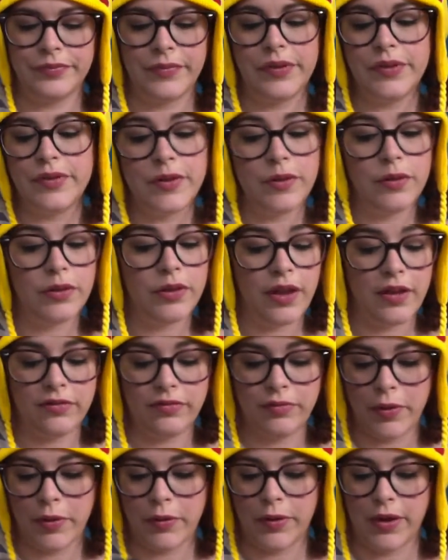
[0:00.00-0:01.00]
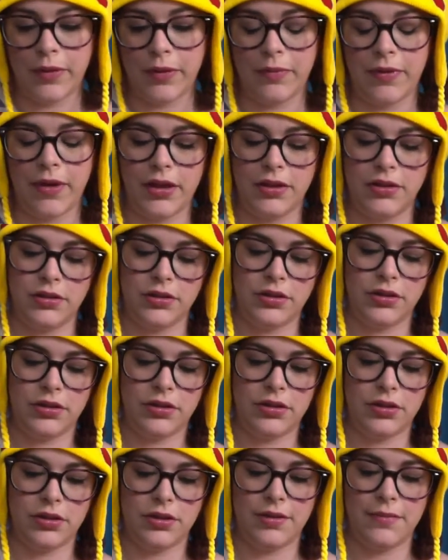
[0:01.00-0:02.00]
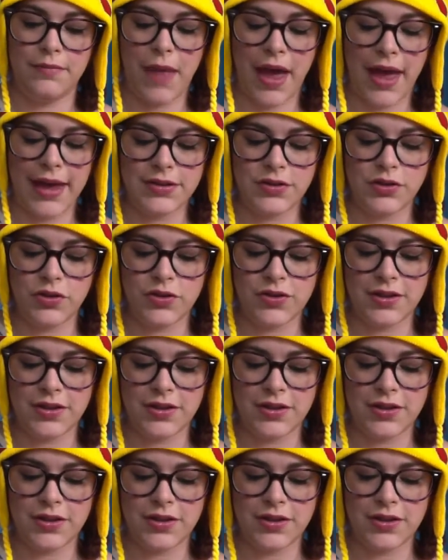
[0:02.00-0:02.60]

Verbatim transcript: I do love Pokemon. Master